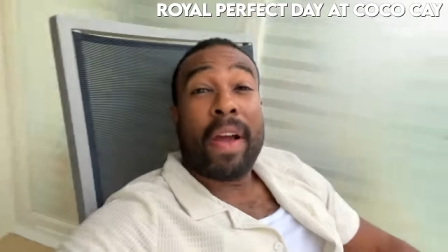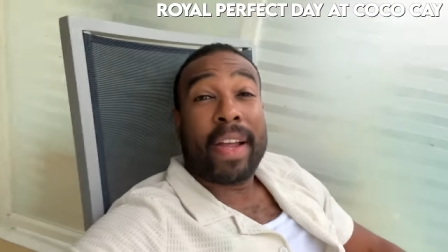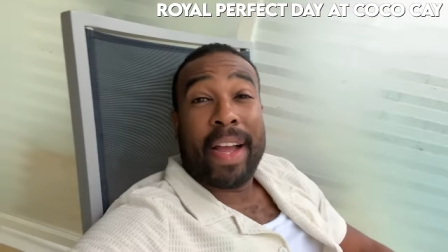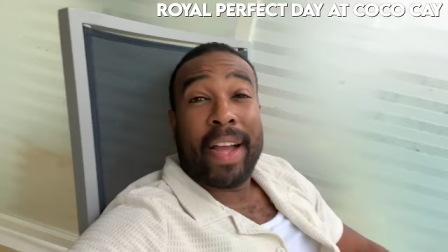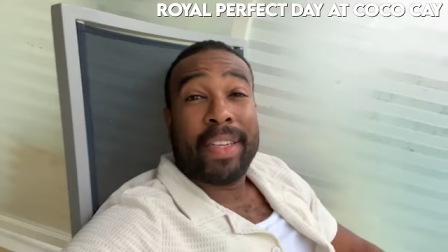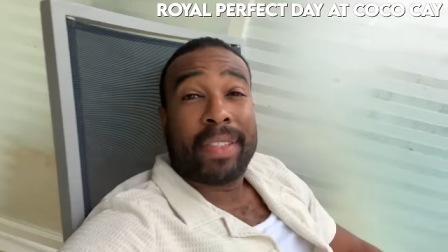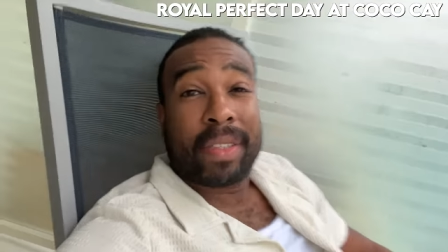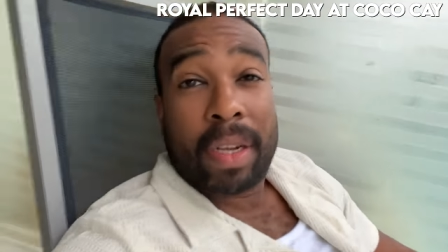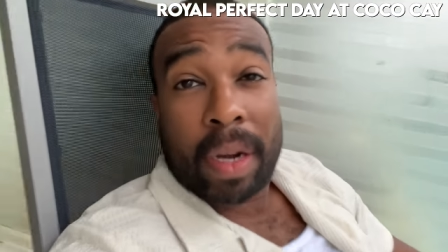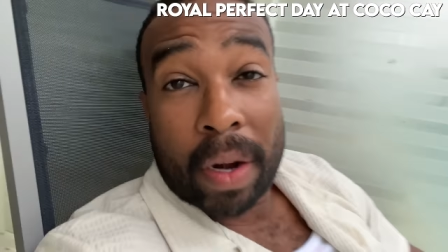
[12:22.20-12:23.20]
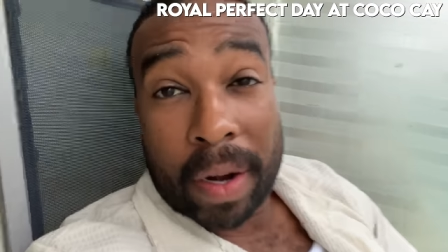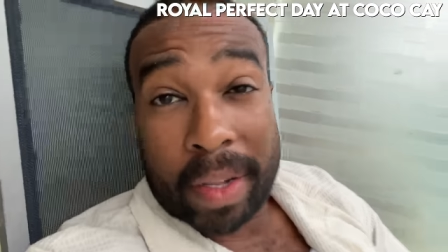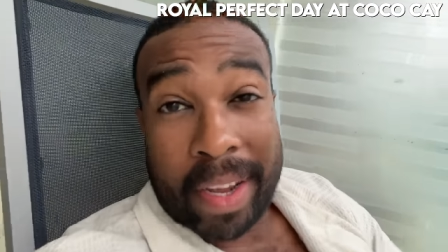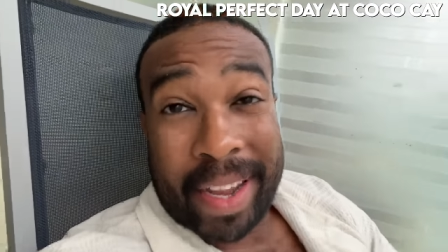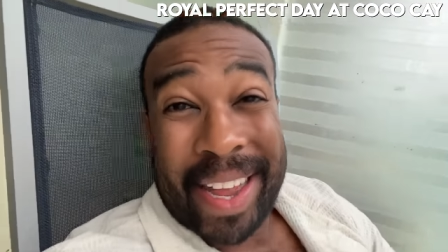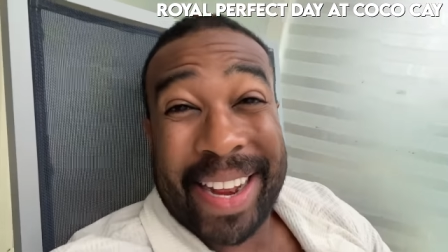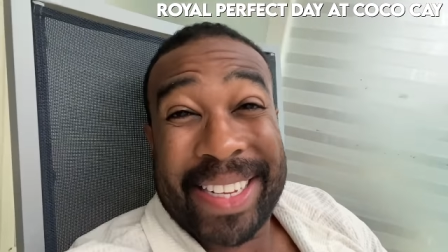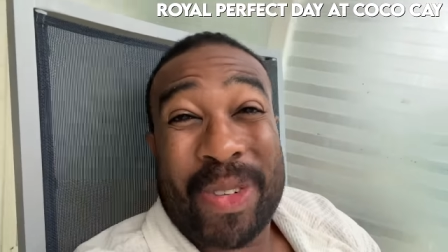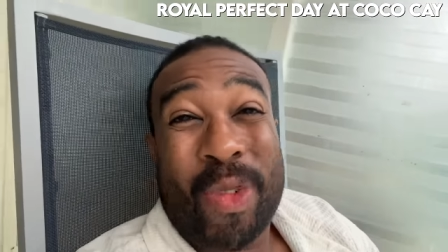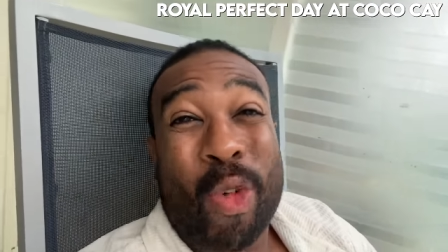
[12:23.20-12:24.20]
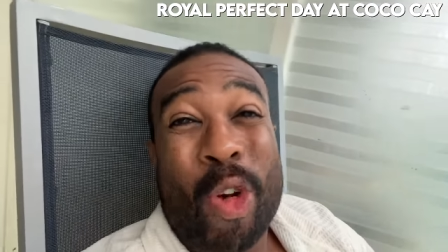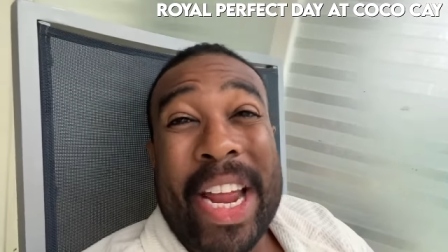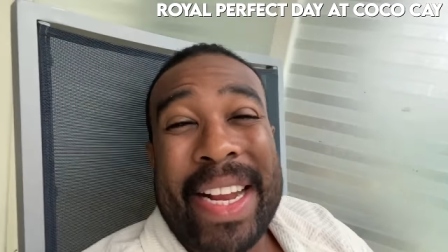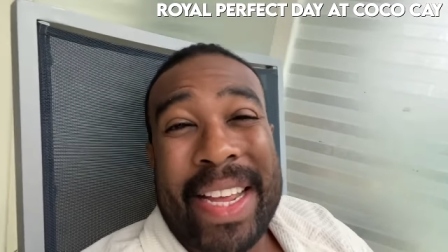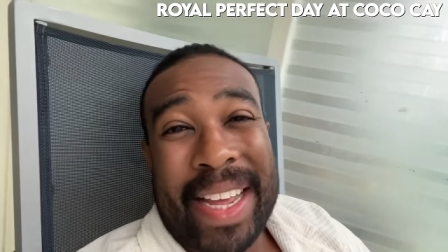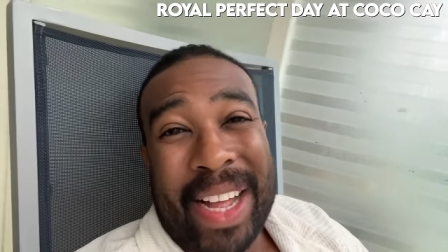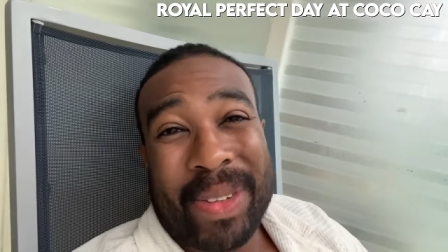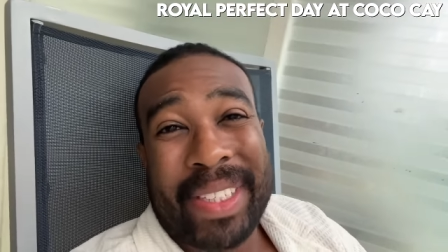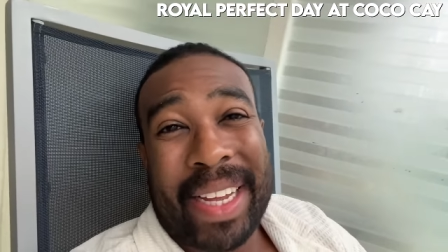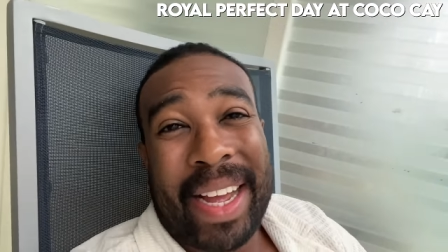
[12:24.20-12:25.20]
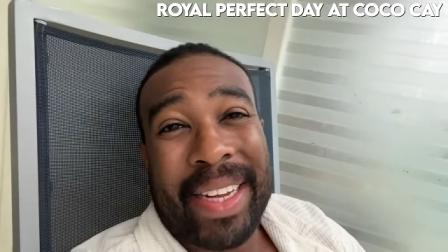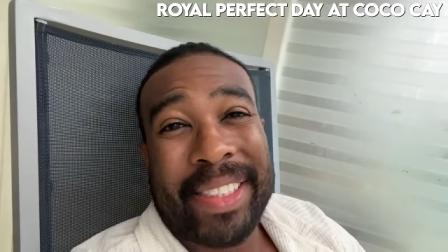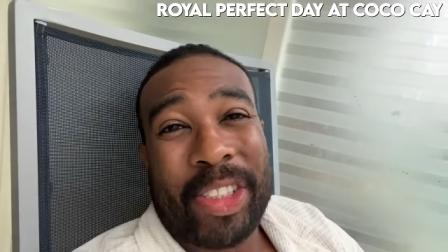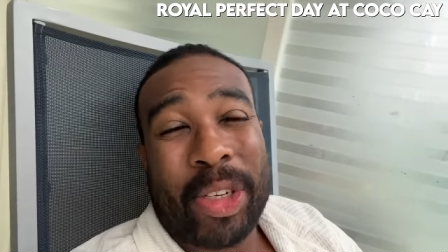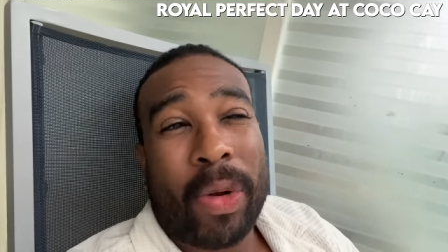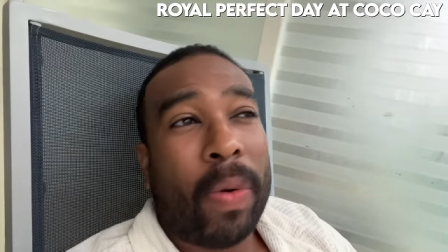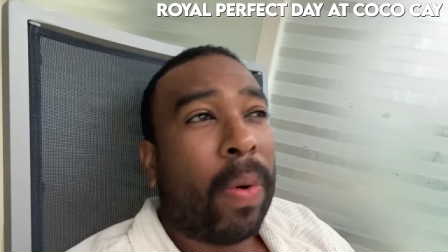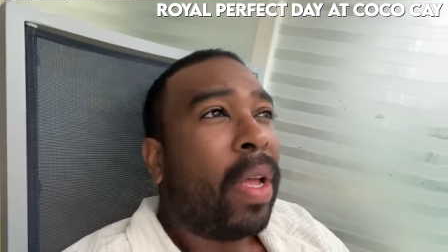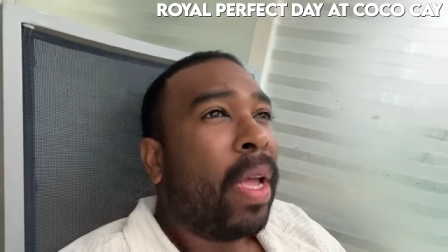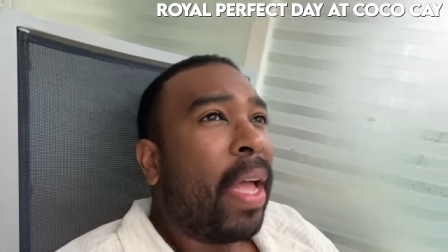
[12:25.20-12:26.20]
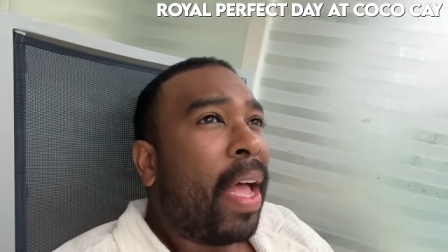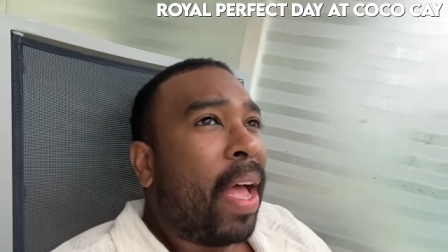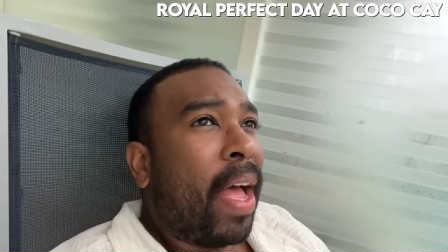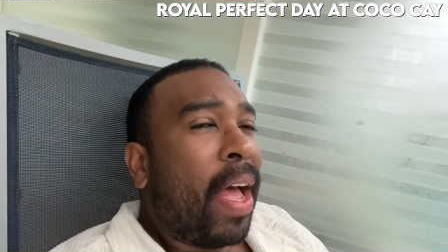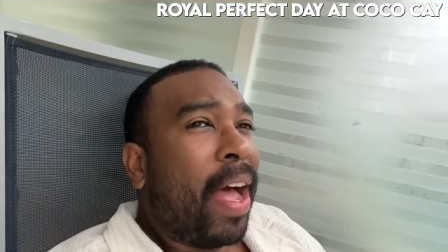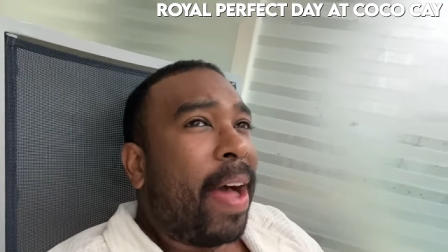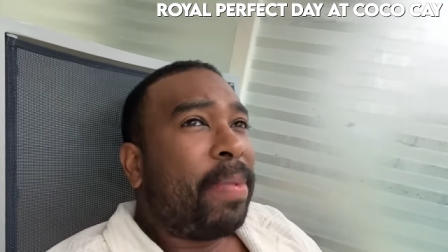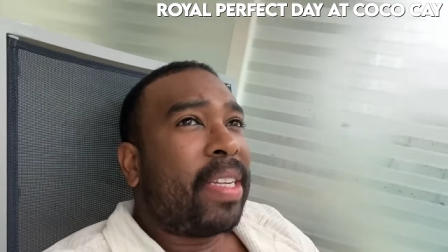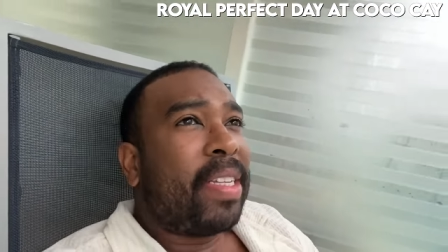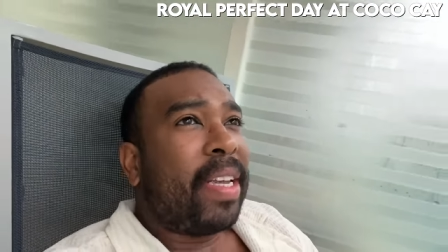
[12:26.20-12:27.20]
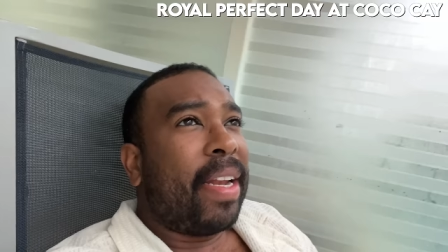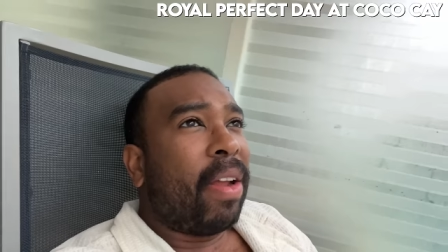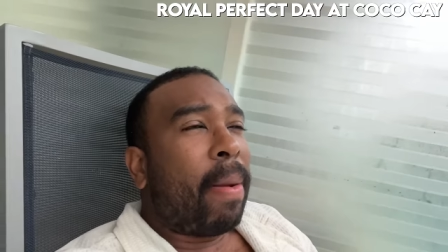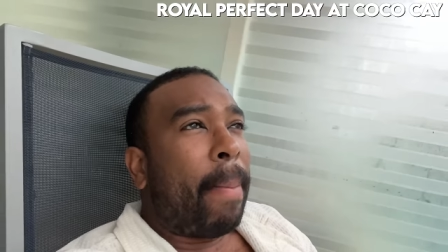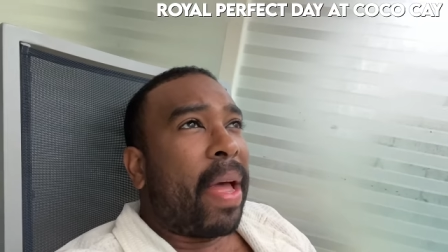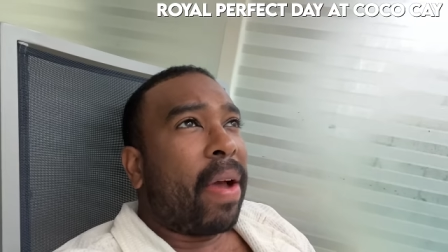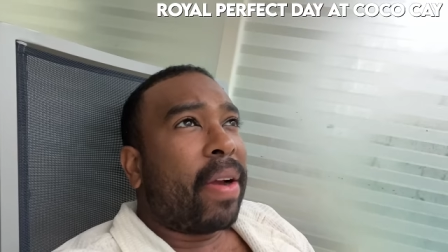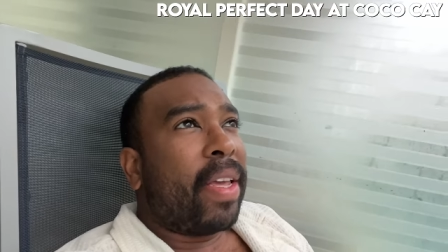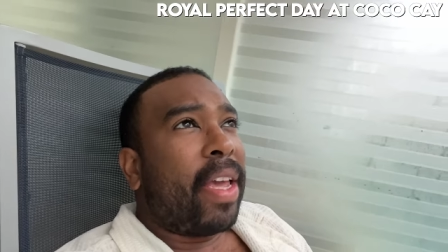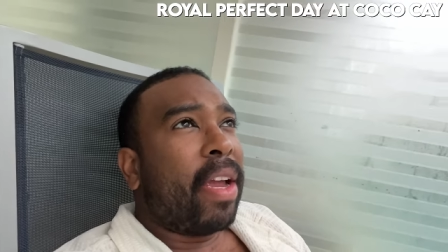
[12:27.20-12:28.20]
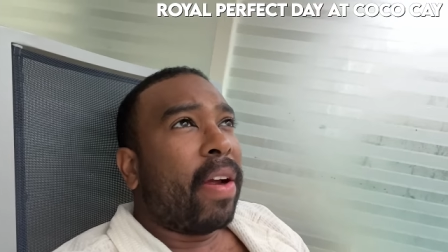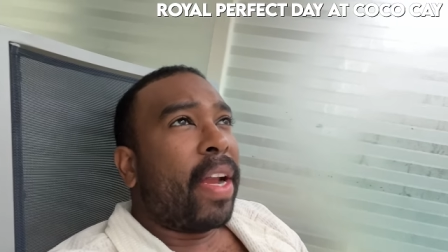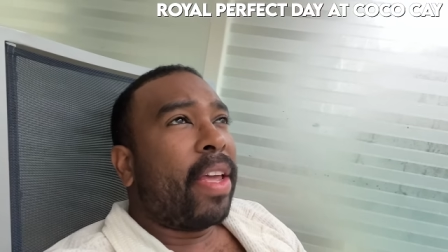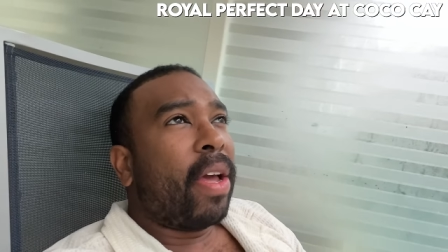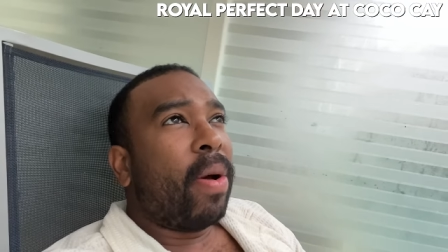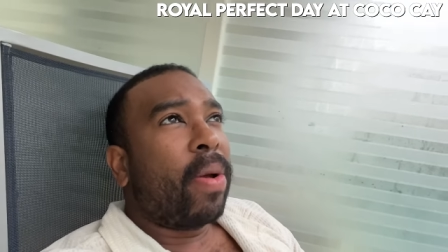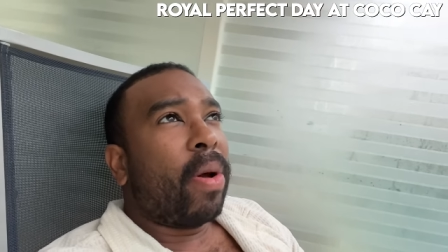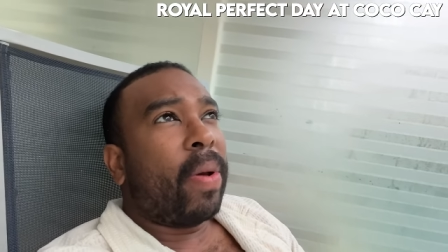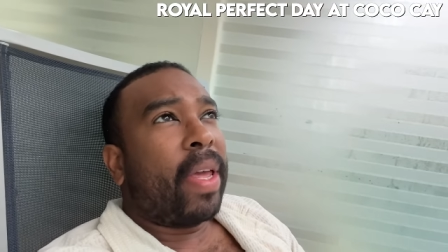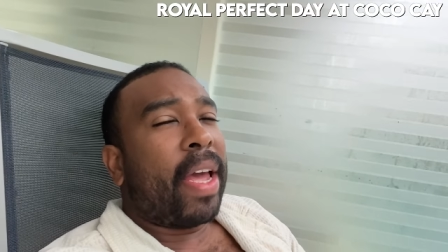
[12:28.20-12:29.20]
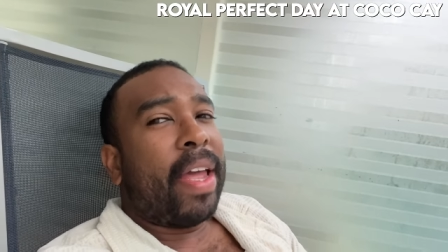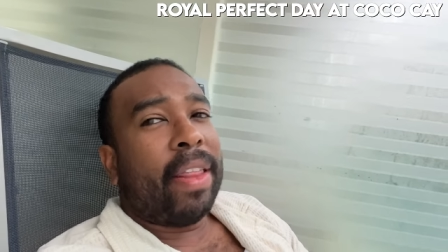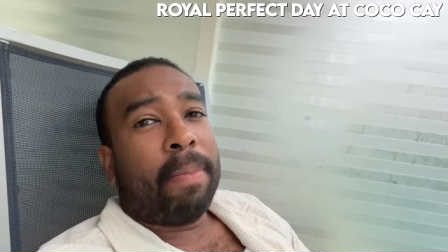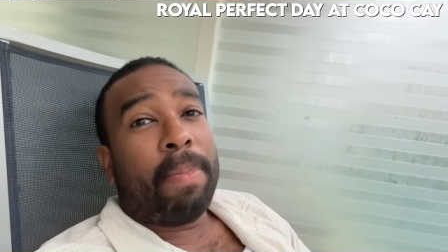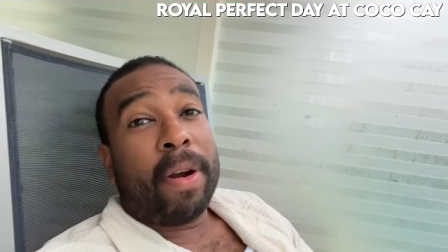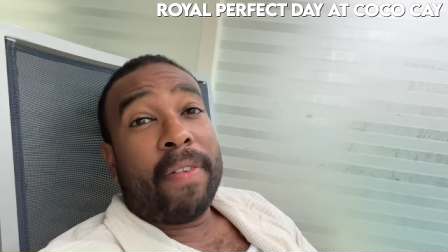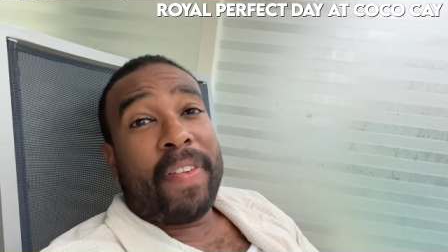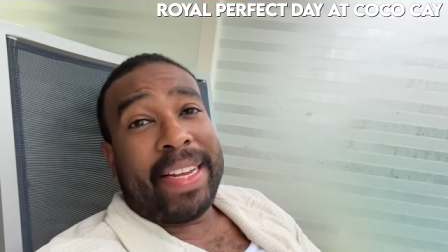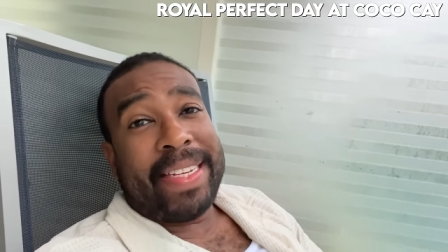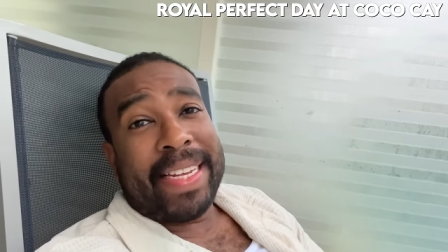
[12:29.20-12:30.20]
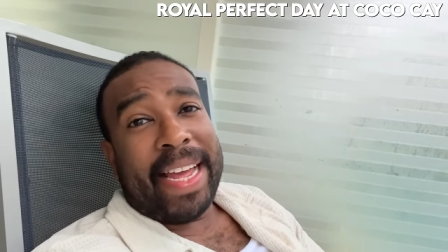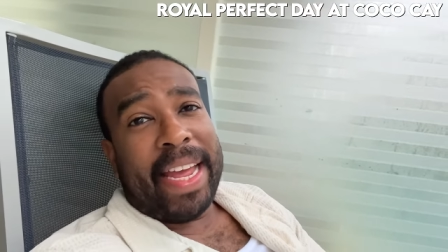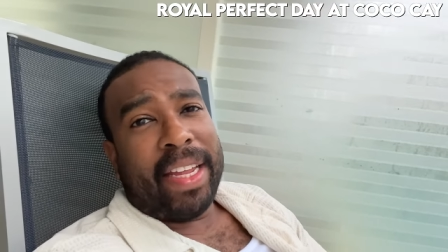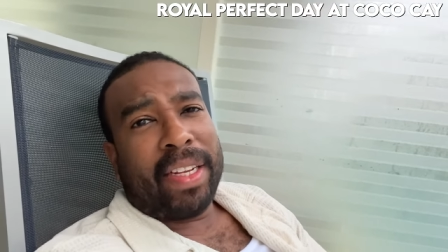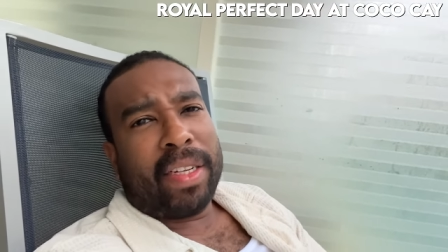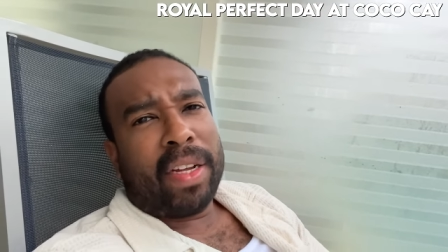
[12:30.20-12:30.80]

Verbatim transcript: right guys, currently it is raining outside, so I'm just sitting on the balcony here at Coco Cay, the perfect day.